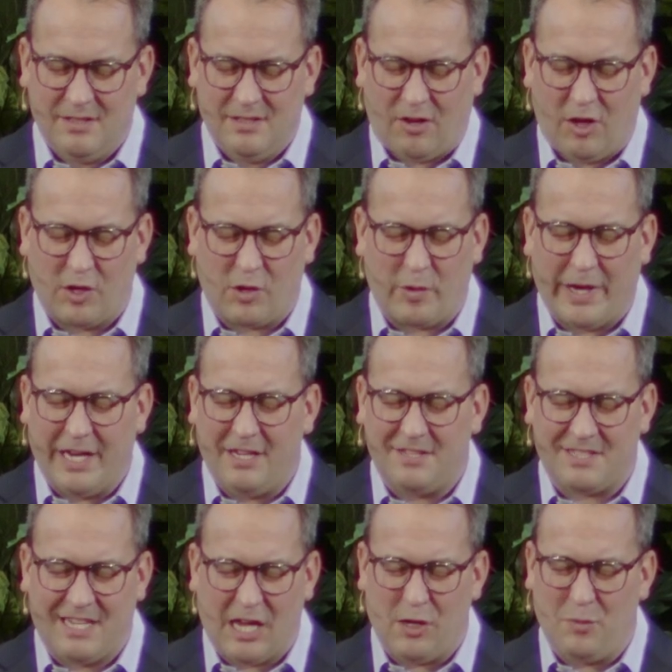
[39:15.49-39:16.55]
Our
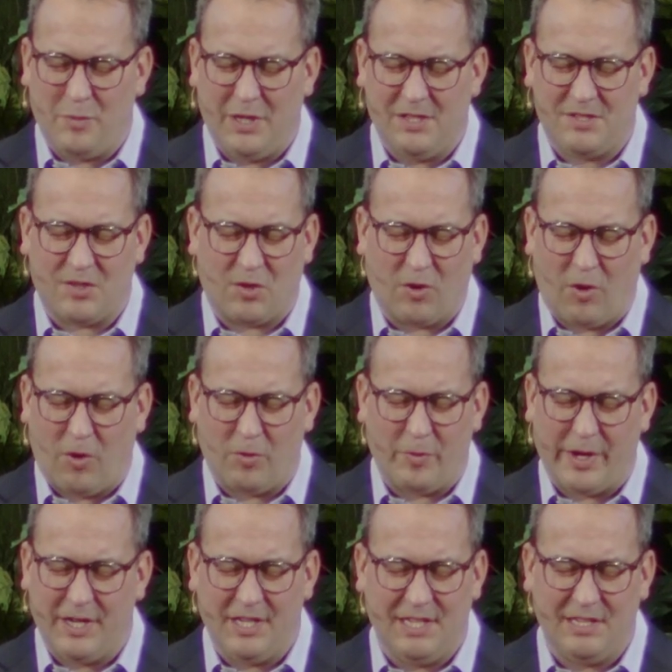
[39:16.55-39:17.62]
greatest enemies are
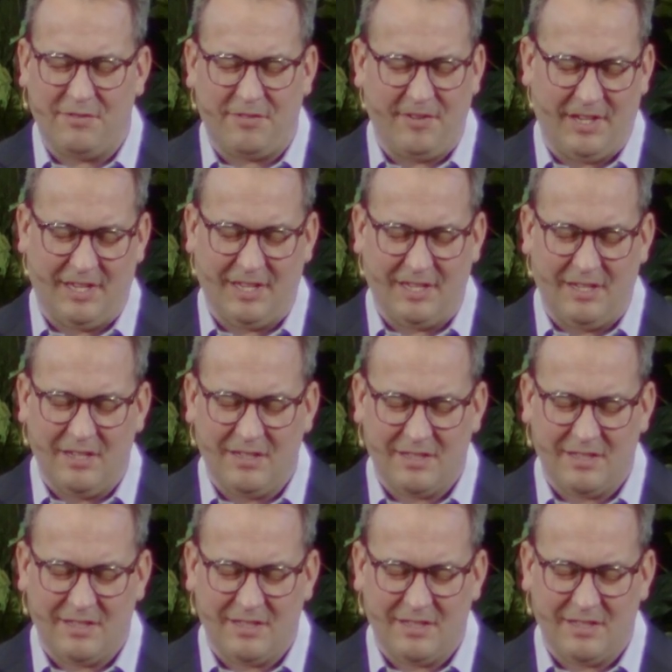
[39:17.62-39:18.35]
already defeated,